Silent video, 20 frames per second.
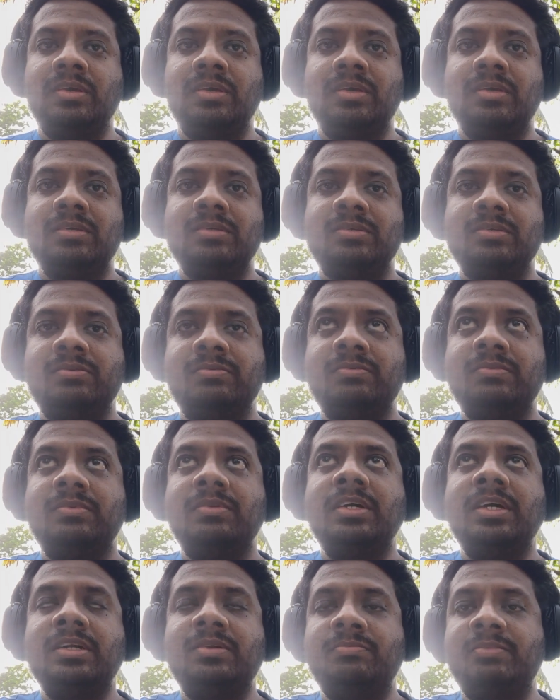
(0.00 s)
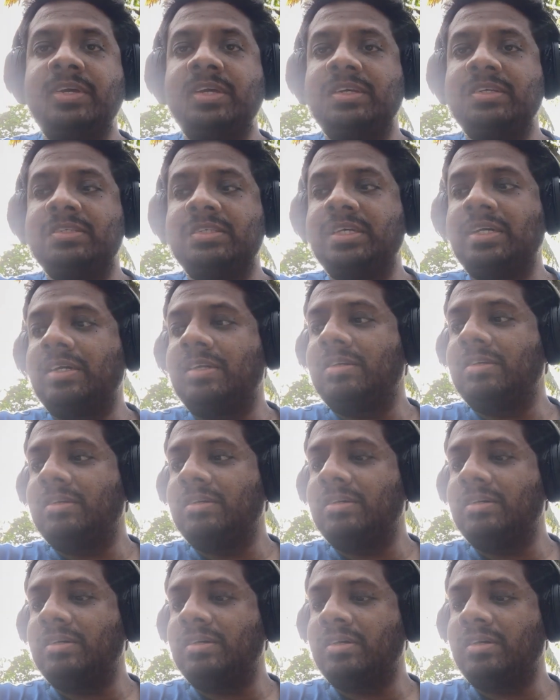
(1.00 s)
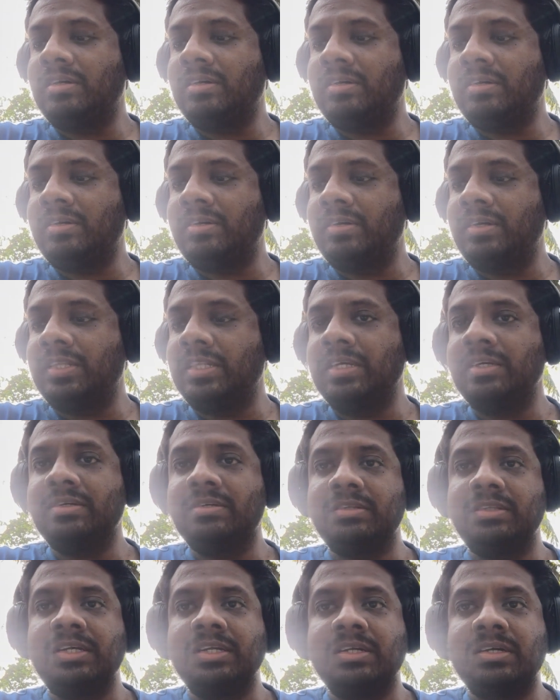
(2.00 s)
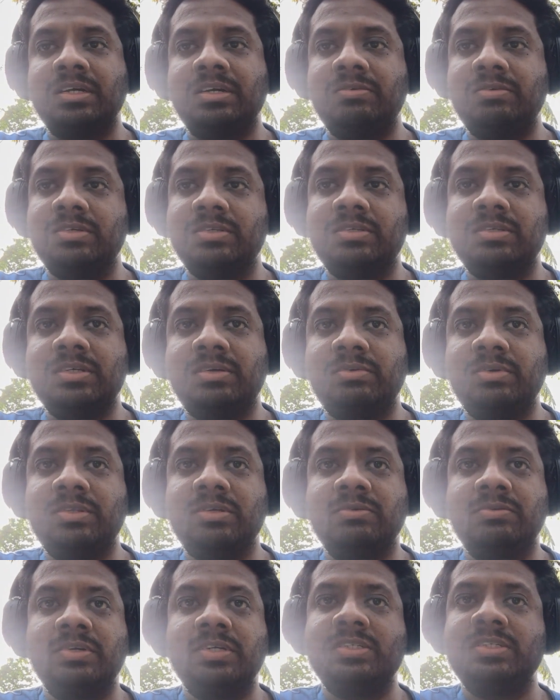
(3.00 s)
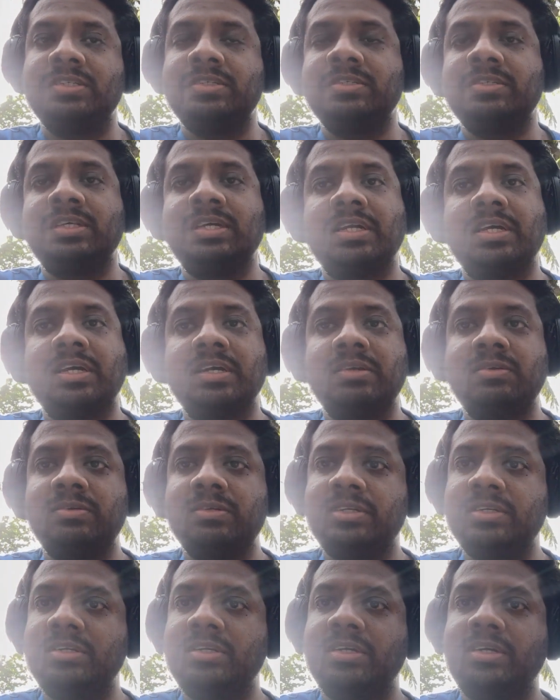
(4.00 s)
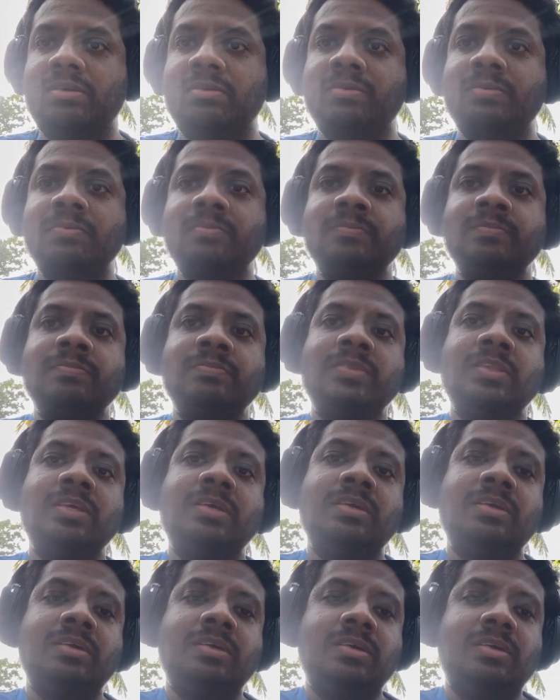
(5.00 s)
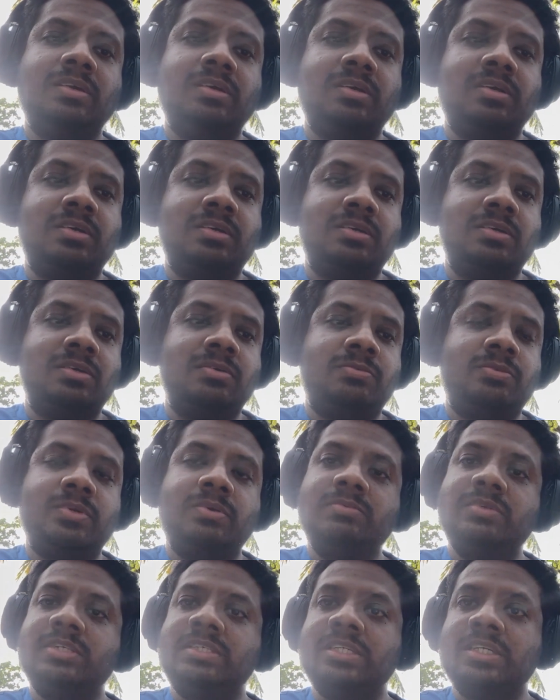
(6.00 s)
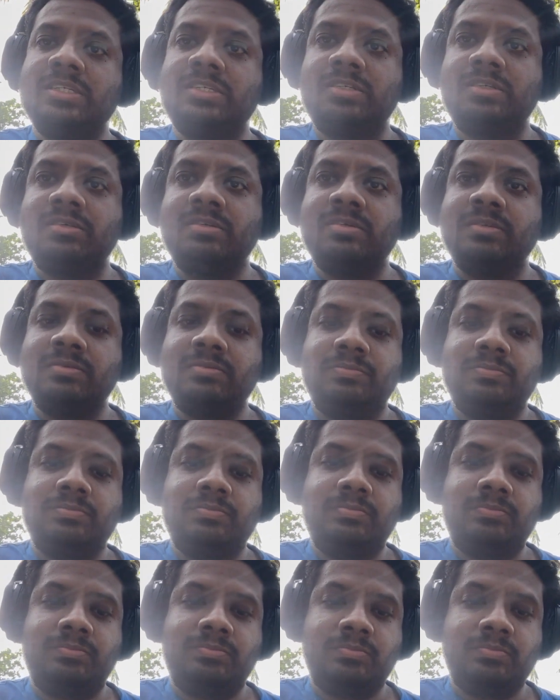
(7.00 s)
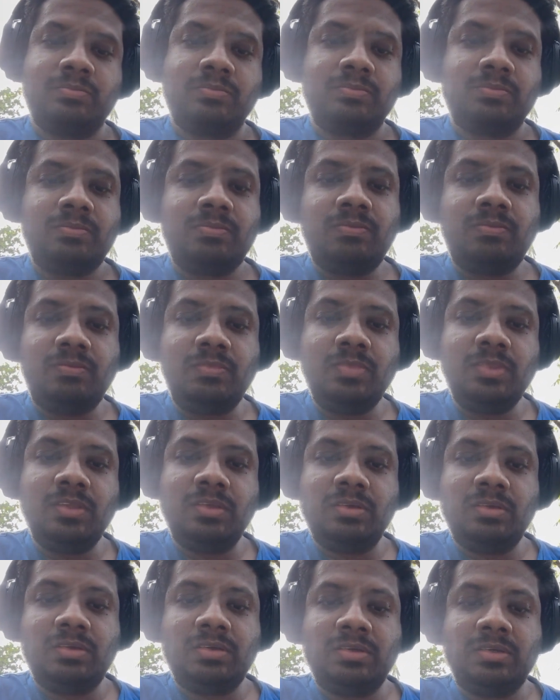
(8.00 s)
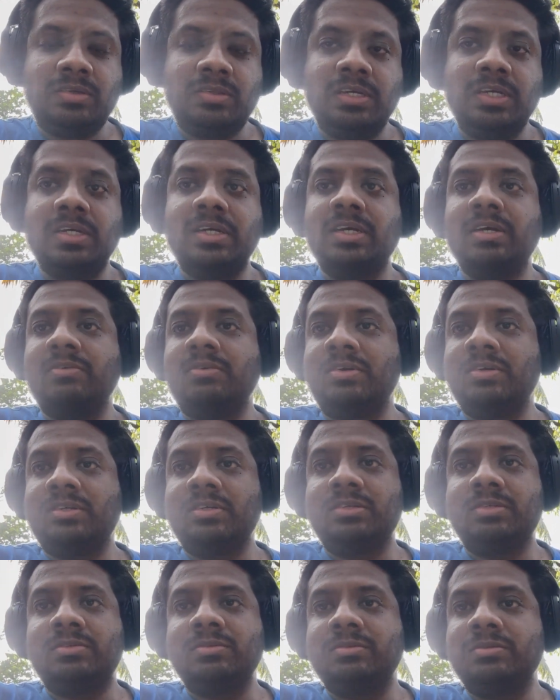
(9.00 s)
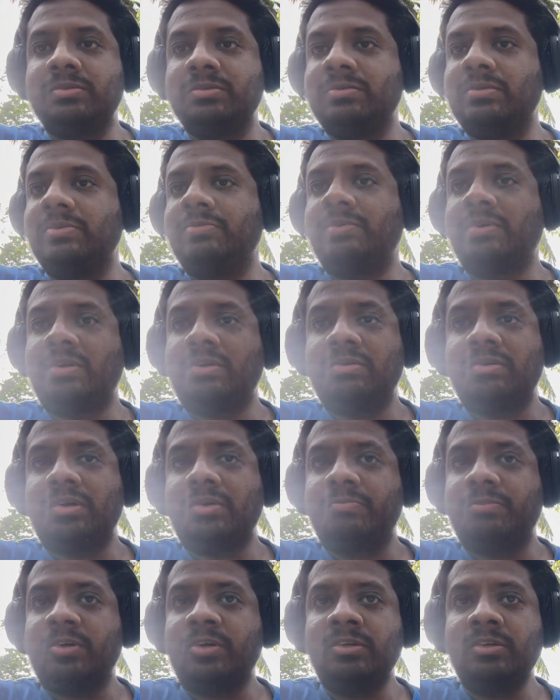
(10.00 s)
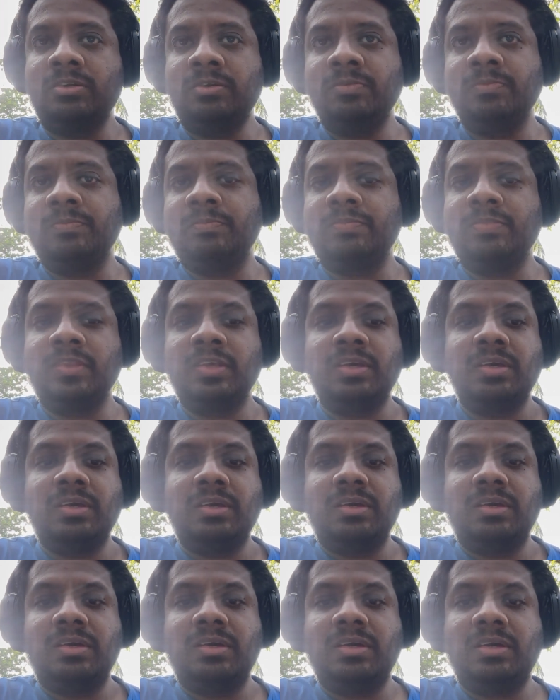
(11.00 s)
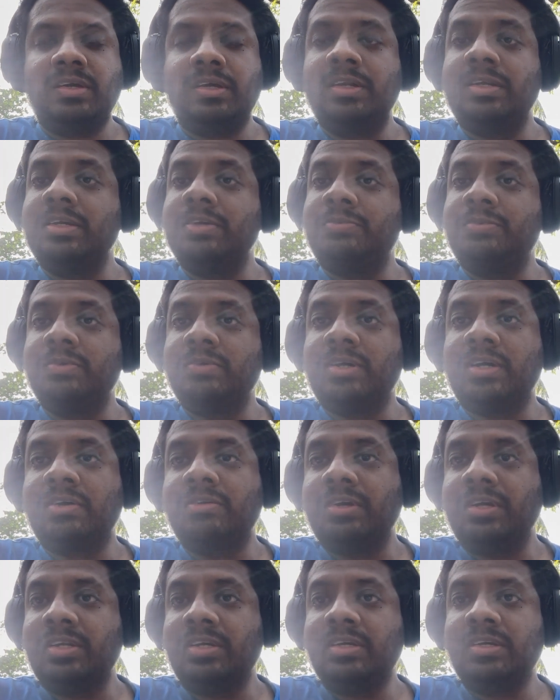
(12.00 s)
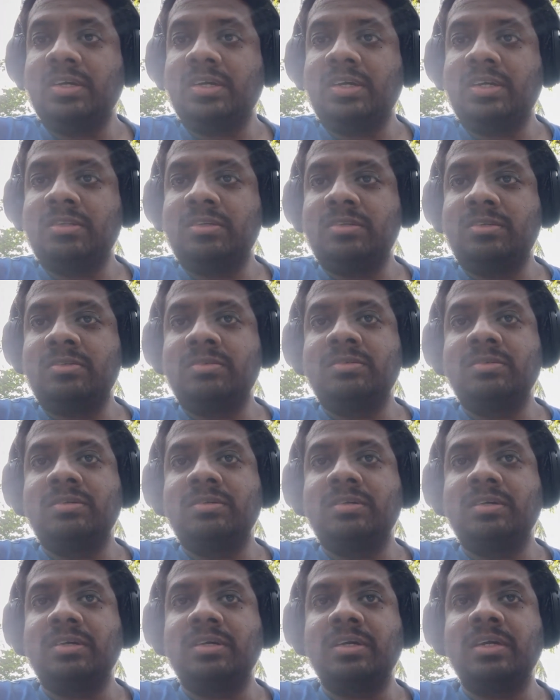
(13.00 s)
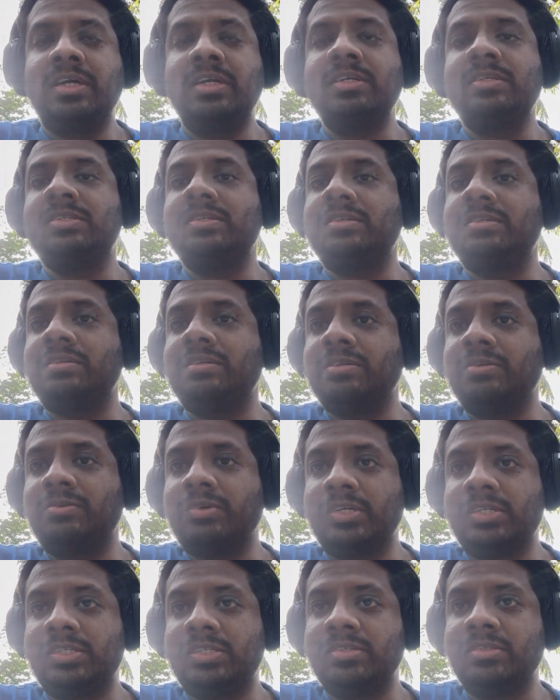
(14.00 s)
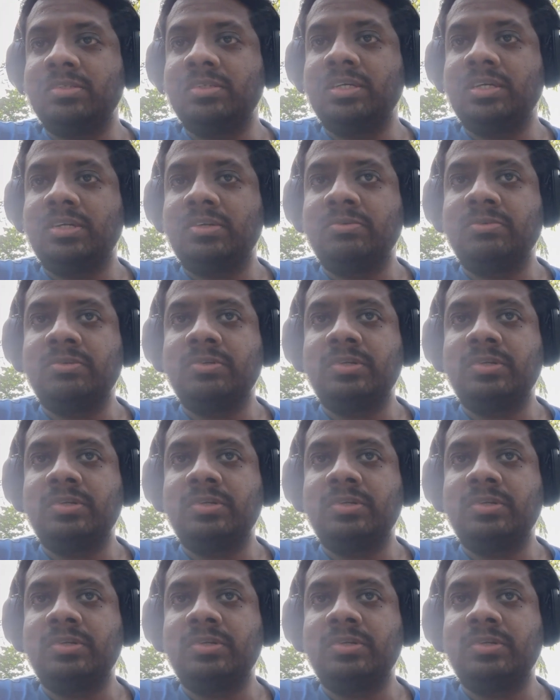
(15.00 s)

So that being said, I think that covers some of the questions that I noted down from the session that I wanted to do a follow-up on. And if you have any other additional questions that you would